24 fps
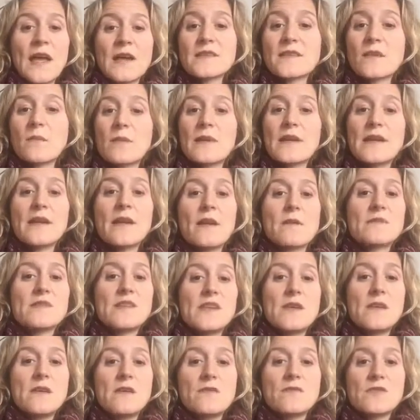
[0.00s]
It's completely up
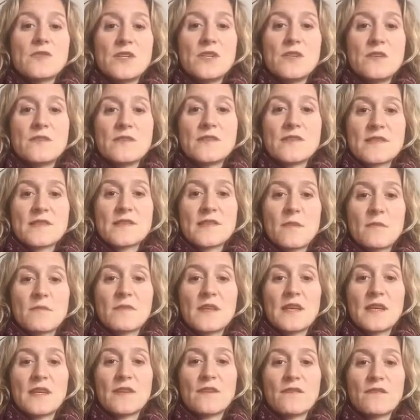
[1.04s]
to you. Choose
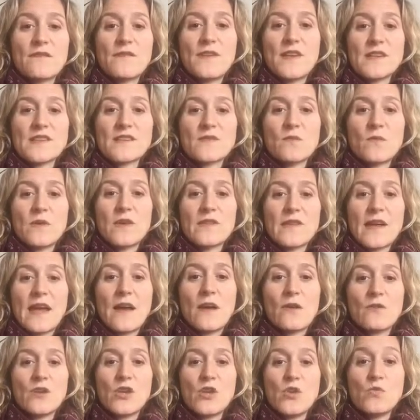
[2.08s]
something that fits with
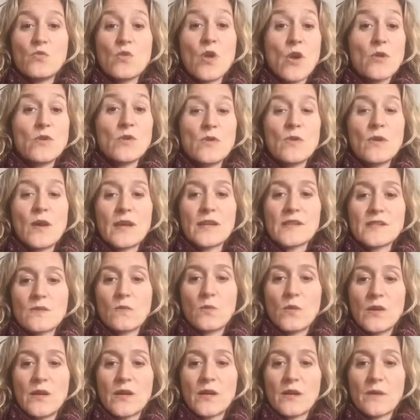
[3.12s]
how you know you like to
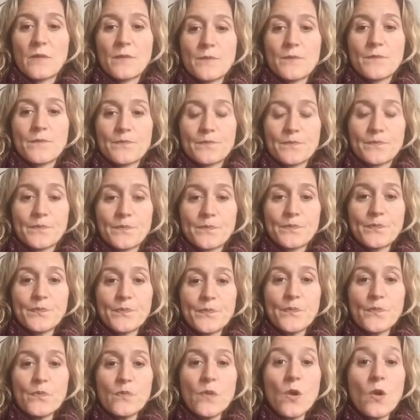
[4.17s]
work.
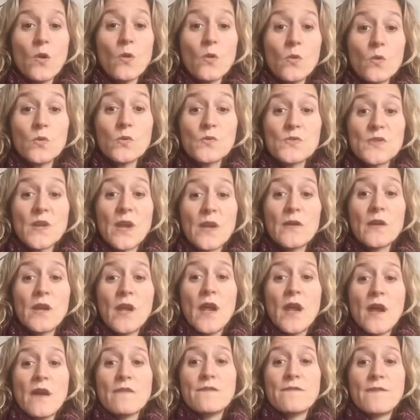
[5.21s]
Also,
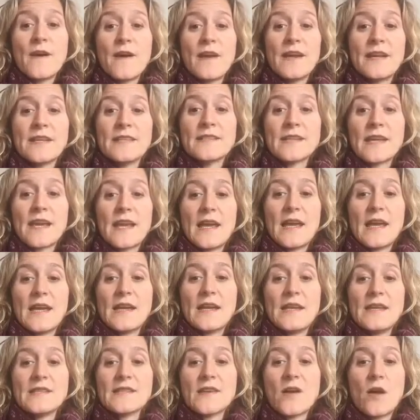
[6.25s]
find
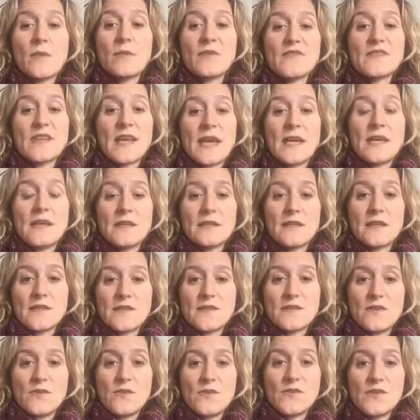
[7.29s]
a time of day that
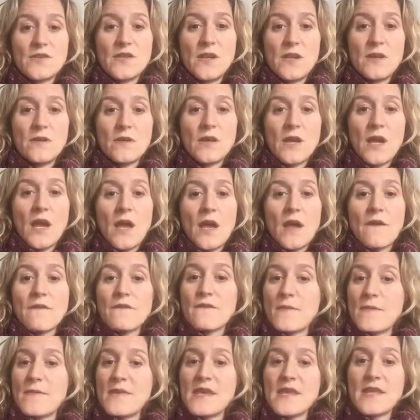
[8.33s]
suits you.
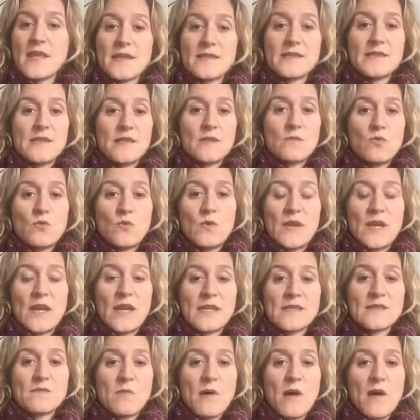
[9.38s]
For me, that's in the morning.
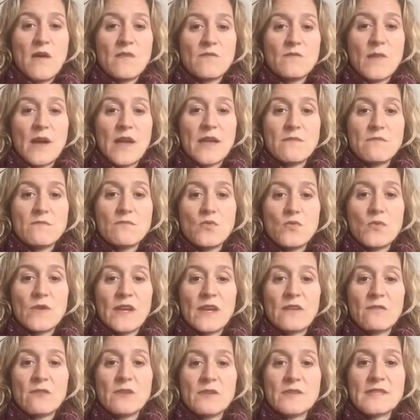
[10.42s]
It's part of my
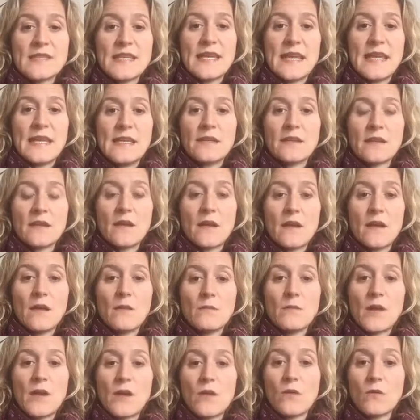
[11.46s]
morning routine,
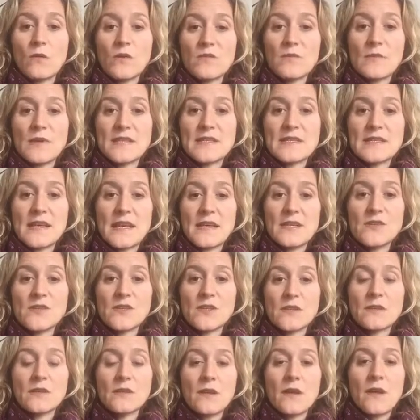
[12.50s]
along with
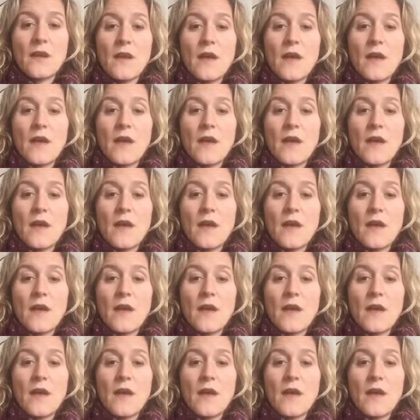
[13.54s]
meditation.